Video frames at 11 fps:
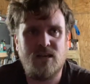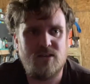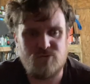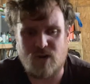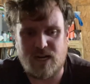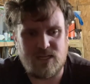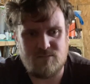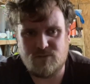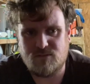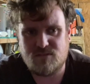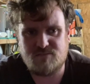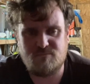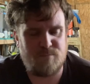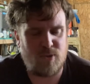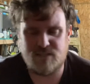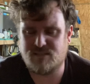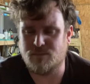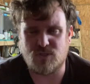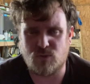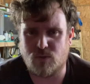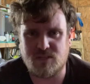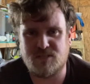try to put some
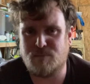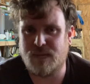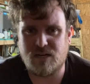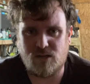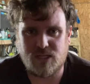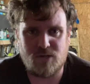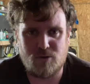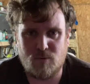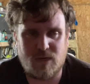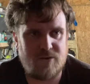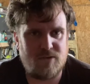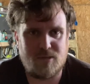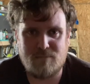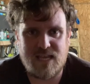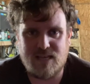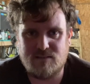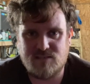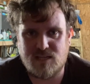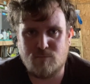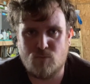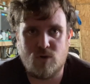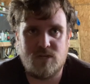sort of spin on it or whatever to make it
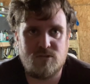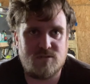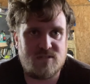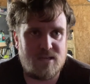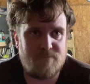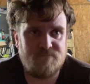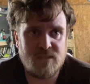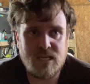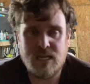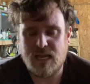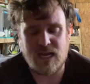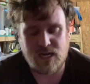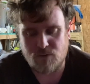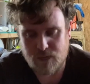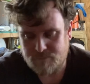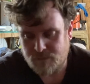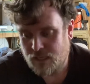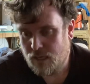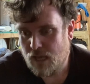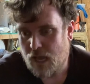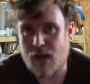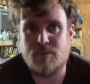seem more interesting. Anyway,
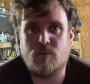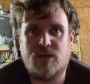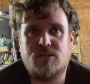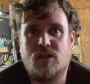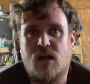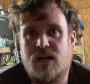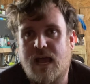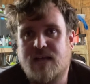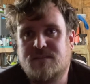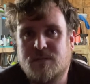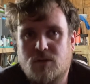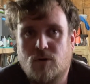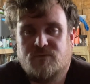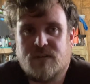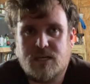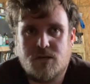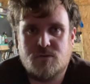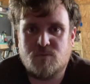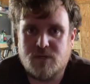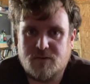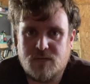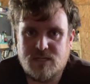I've been watching a lot of Asmongold videos
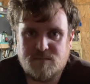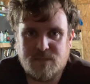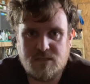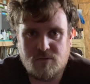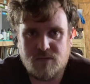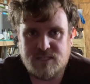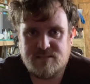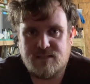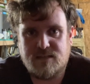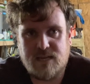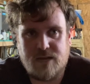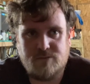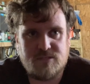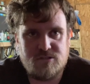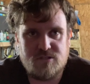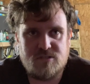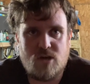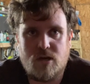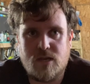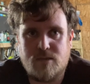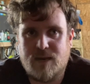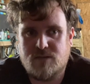whenever he's been doing his sit-downs and just
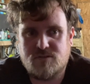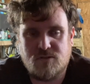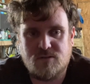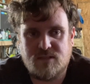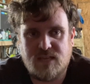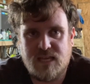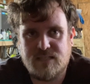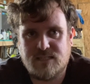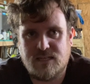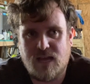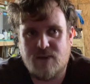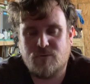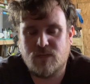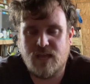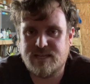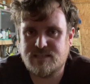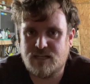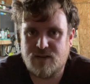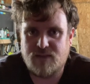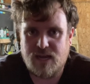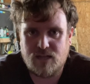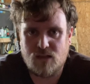talking about certain things, and I've realized that I've
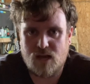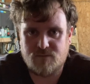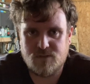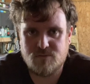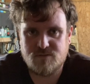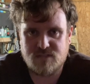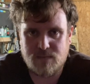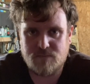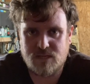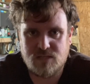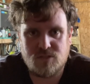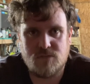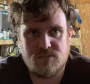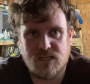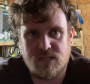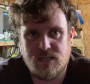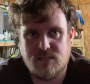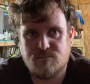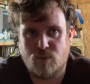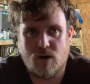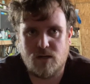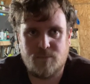had a lot of those same issues that he's
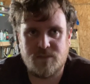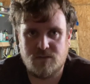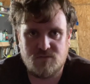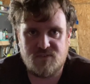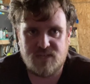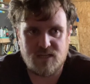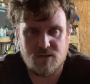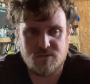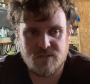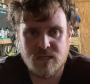brought up in those videos.